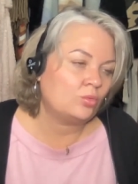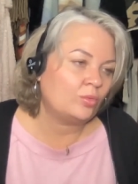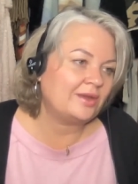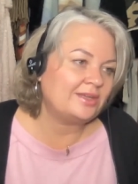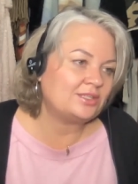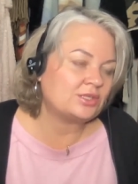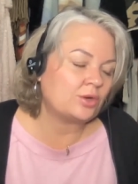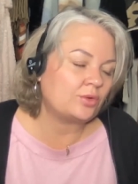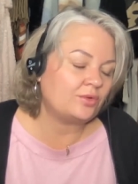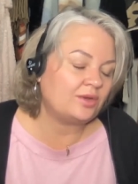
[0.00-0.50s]

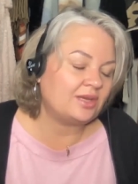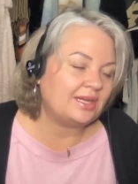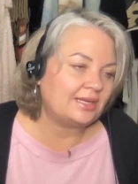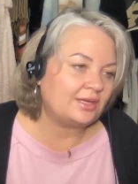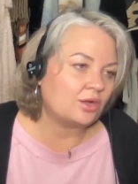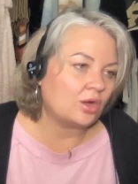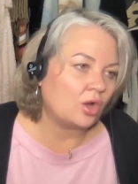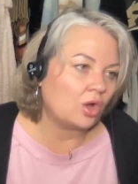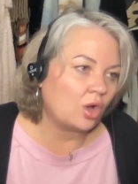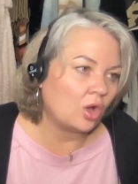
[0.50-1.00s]
We don't
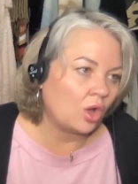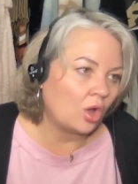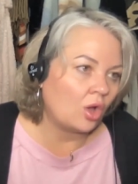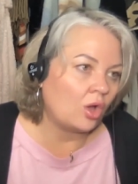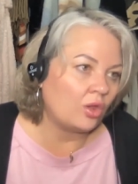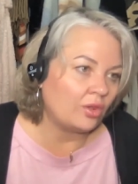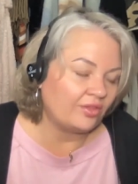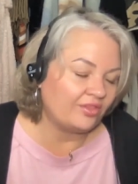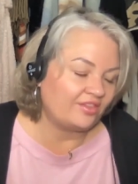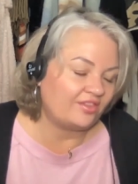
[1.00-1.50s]
need
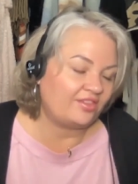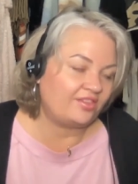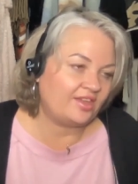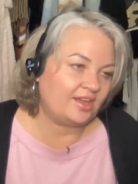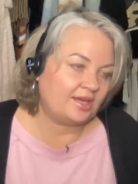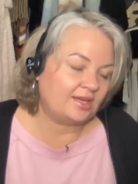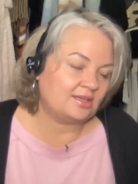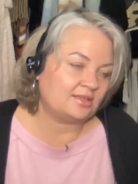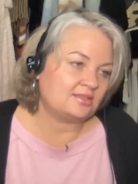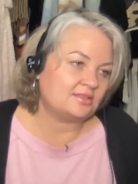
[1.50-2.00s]
all the
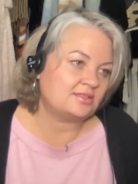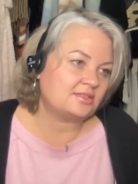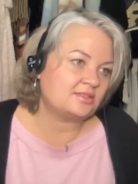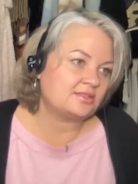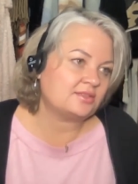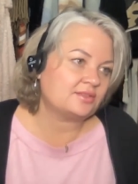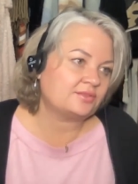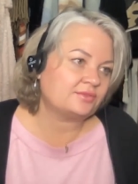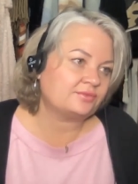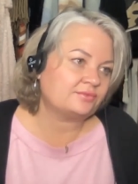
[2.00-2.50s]

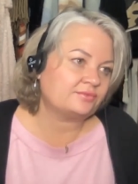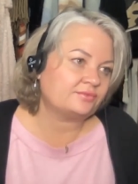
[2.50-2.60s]
things.